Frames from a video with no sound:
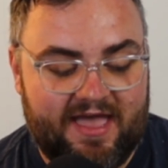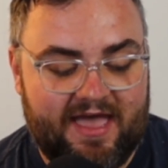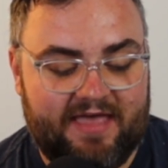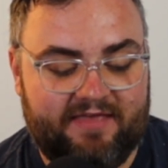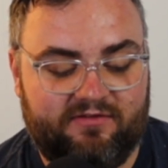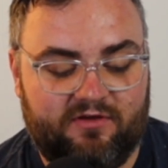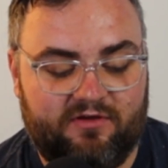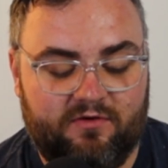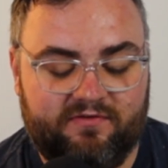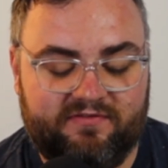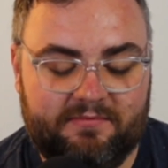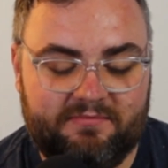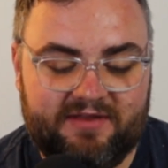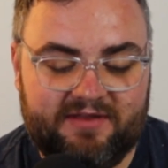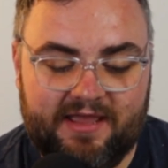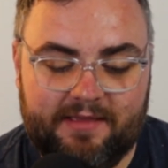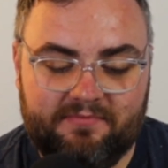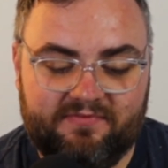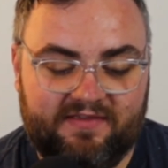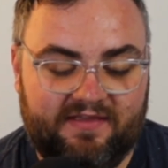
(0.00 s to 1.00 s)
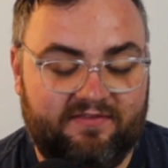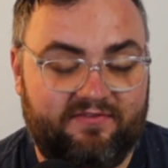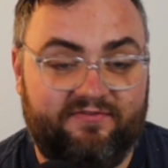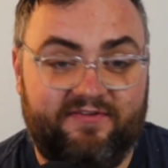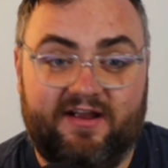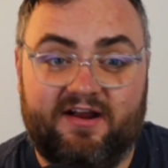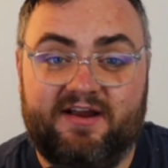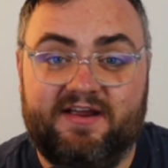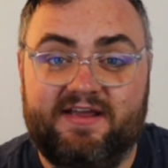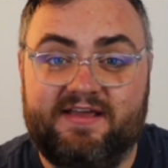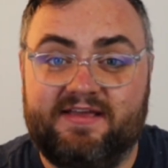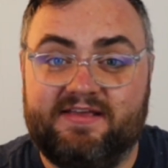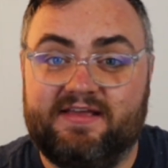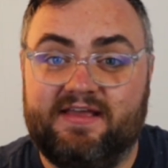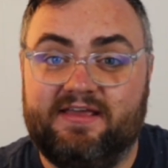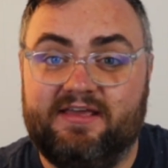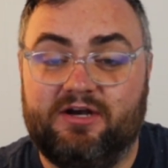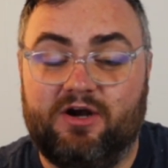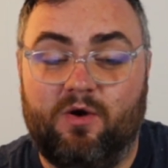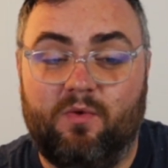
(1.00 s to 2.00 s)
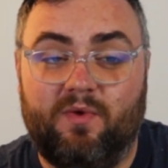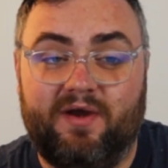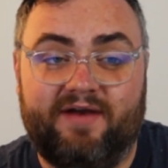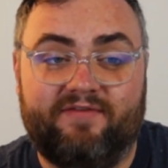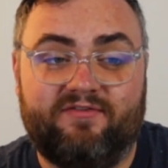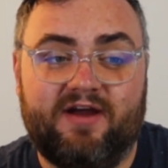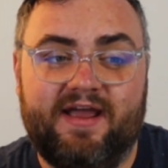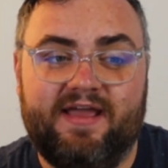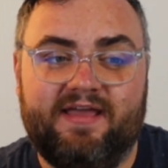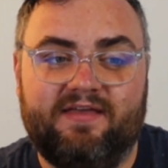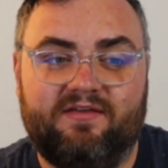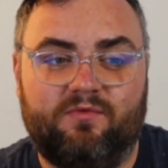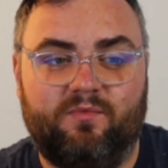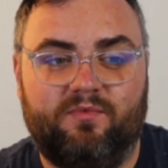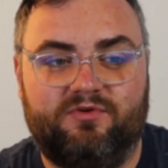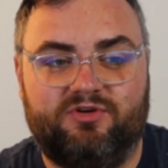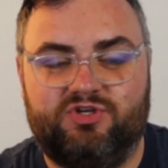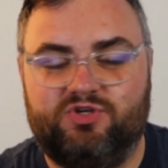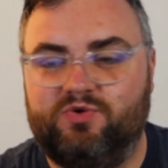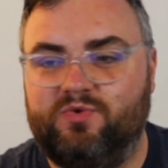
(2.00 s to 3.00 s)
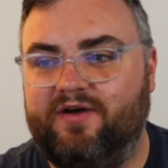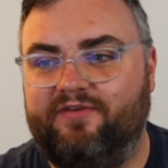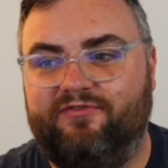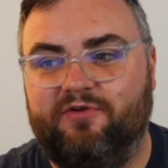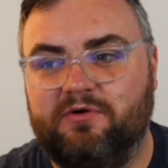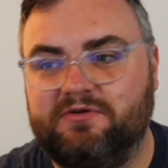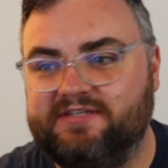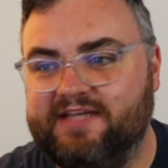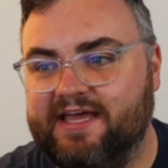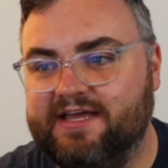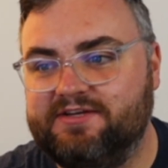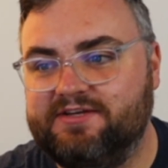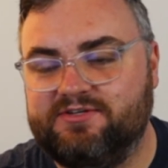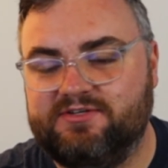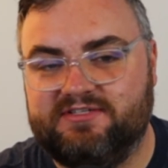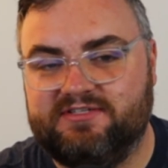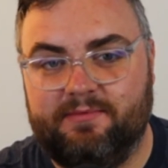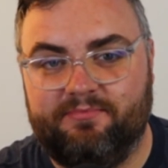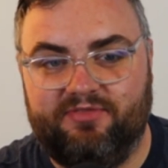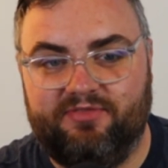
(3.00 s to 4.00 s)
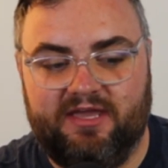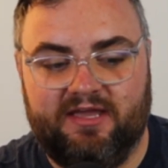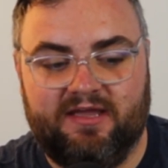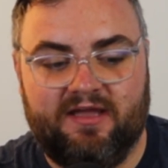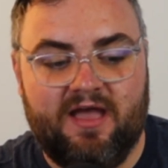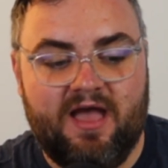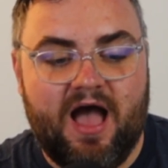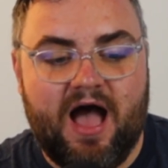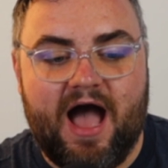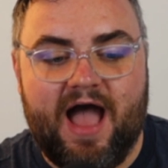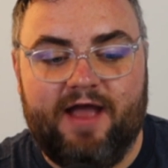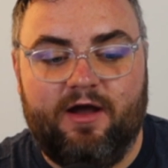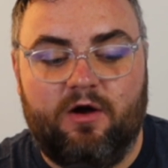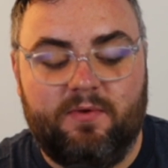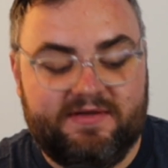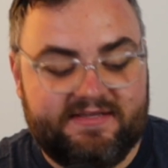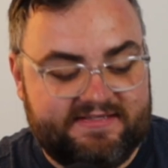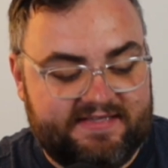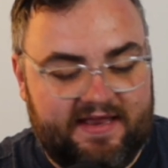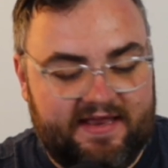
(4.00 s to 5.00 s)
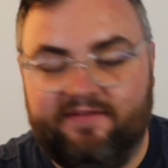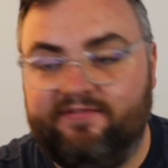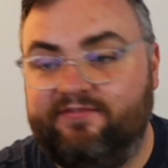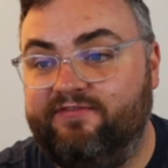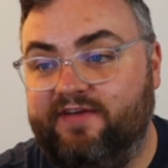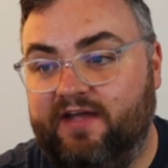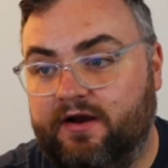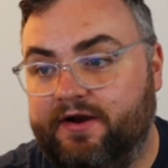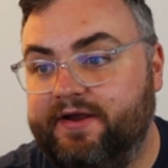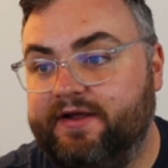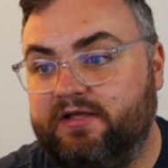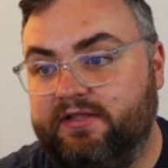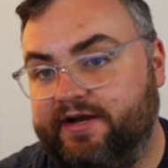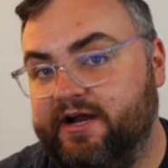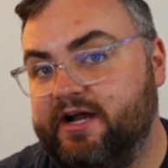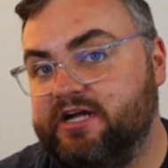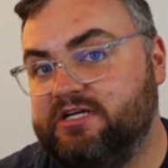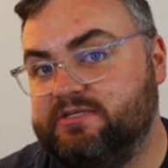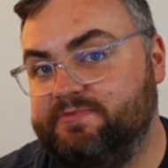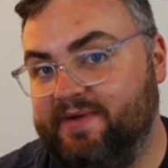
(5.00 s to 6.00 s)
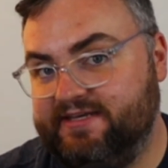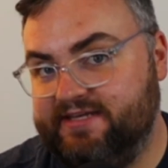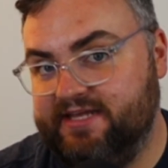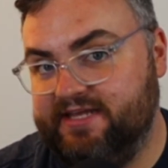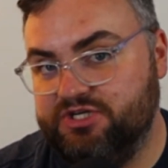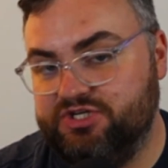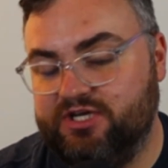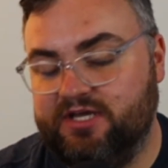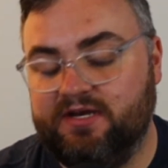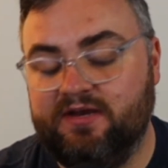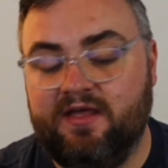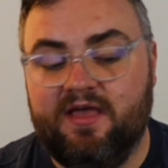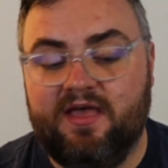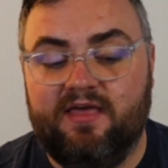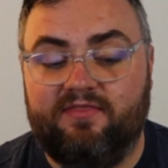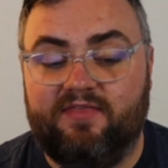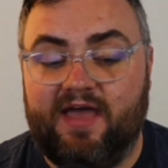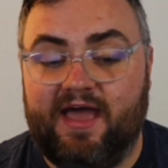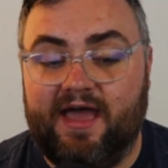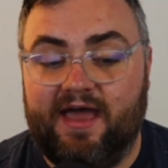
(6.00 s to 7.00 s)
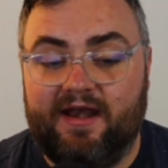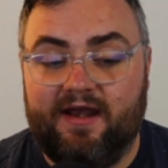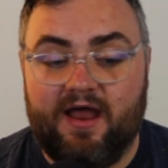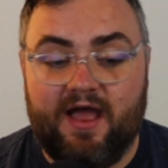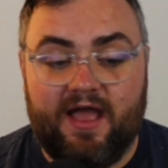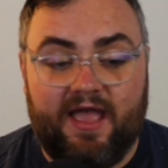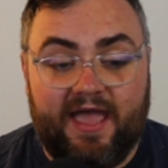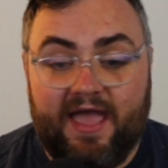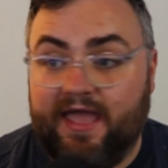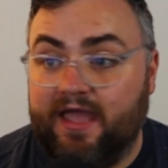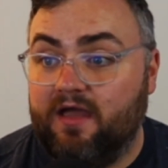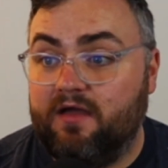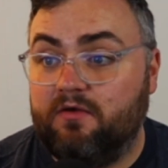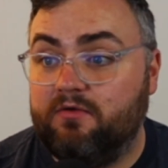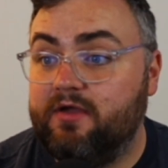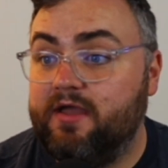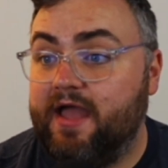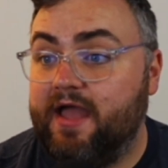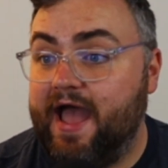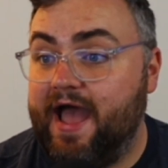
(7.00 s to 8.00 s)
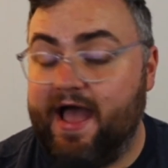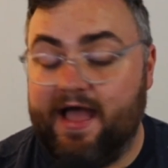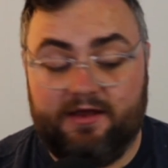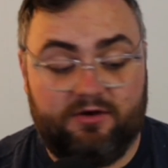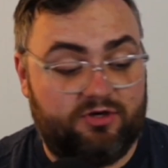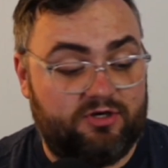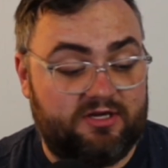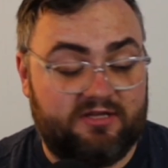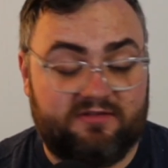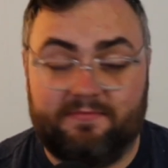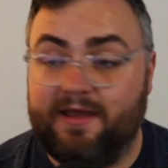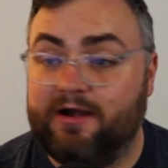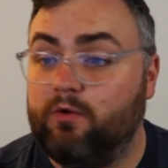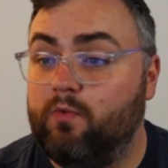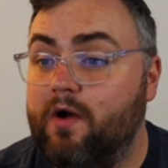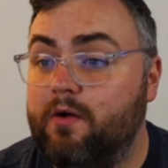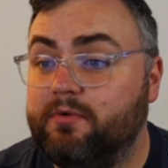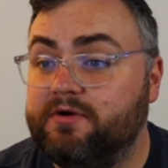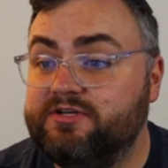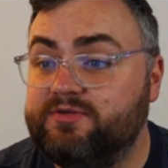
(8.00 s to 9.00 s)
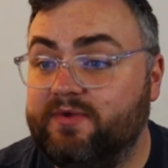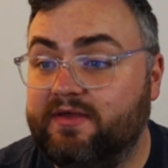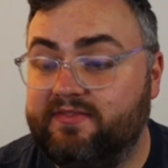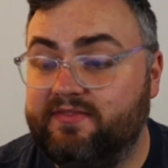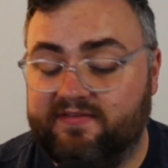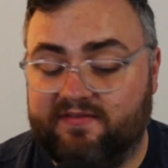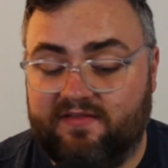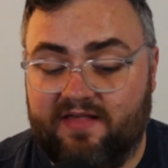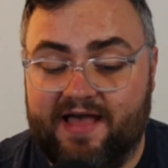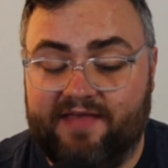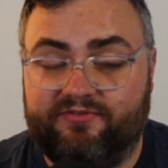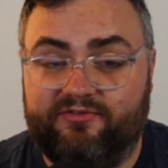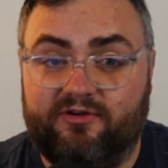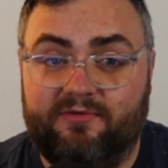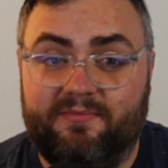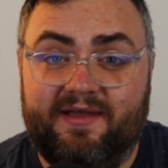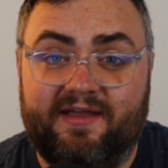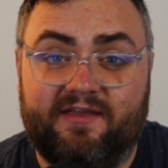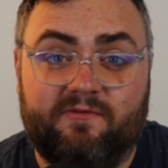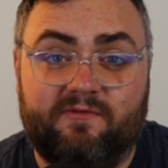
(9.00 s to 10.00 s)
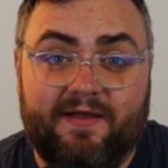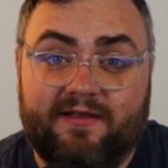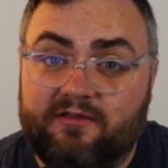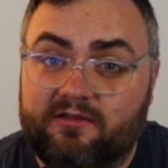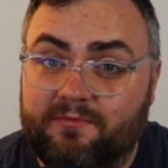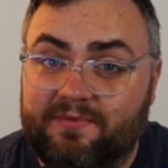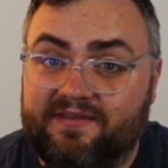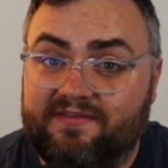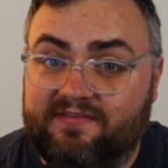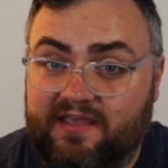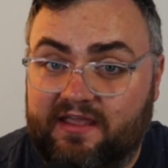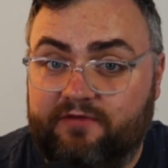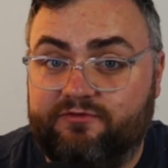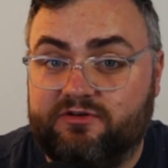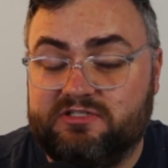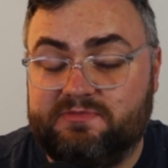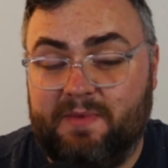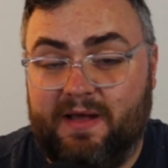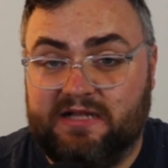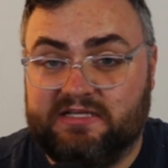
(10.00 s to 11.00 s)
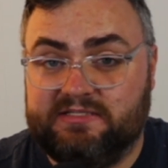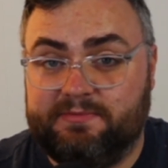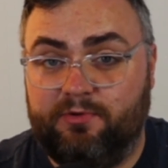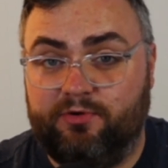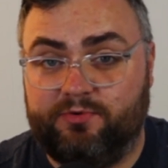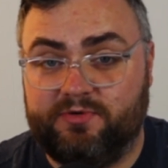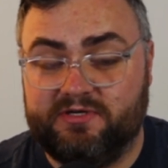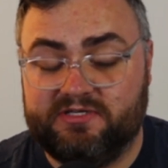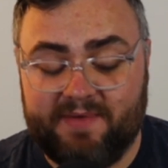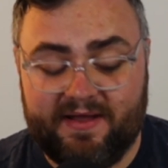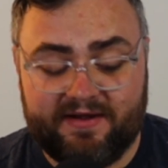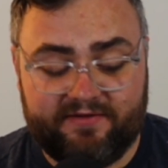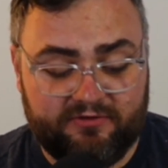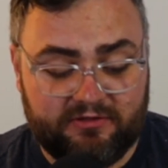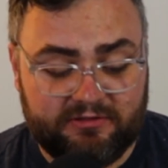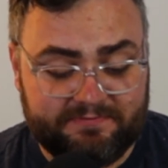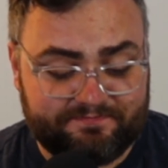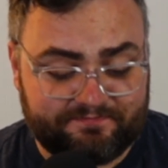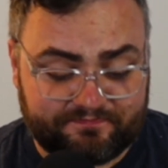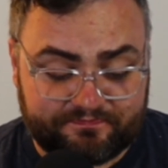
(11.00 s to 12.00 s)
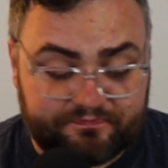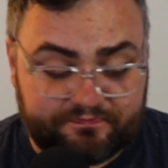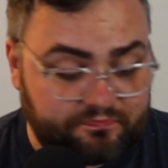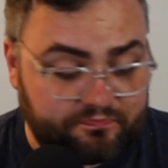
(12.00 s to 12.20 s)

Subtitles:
So sometimes it's very, whenever I do a folk dance or something, I always set a very clear expectation that, hey, it doesn't matter what we're doing in this classroom, I expect you to be safe, responsible, and respectful.